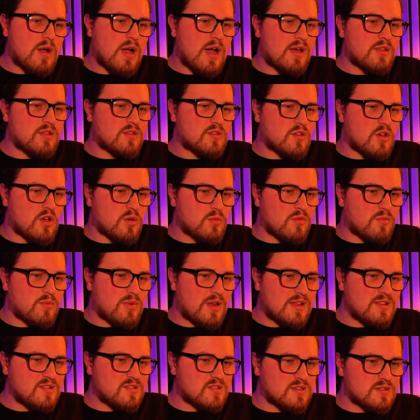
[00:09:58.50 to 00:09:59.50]
at the time of
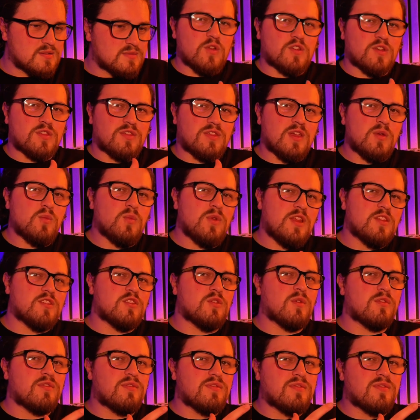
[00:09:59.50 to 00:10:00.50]
planting, which I think we need to
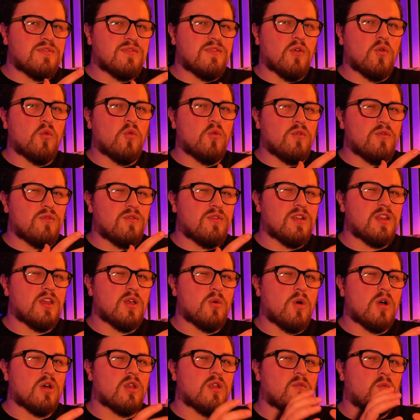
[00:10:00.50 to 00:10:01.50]
do a full
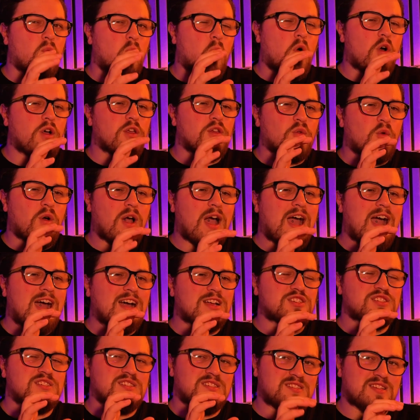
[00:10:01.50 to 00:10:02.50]
video on, of what your
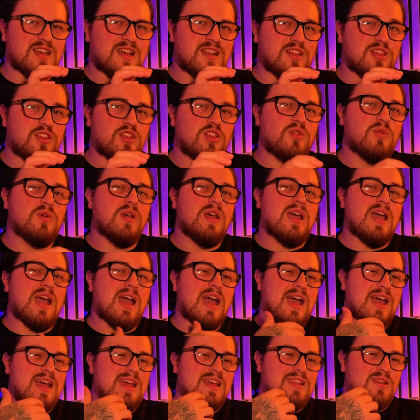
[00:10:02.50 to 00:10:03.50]
ash is telling you
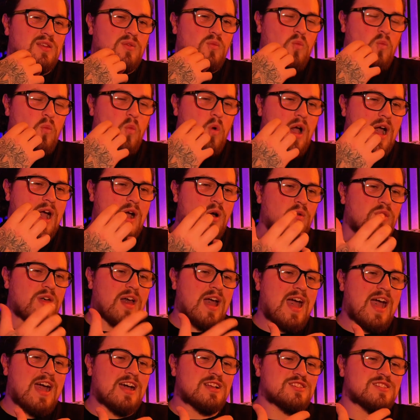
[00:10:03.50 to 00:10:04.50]
and how
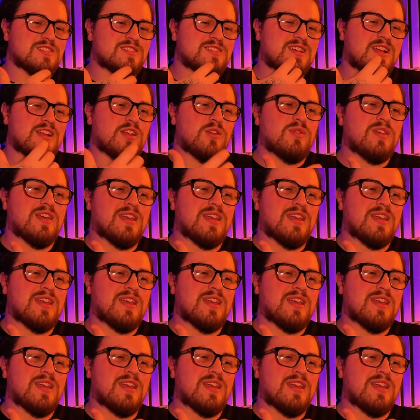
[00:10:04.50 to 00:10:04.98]
that ash is telling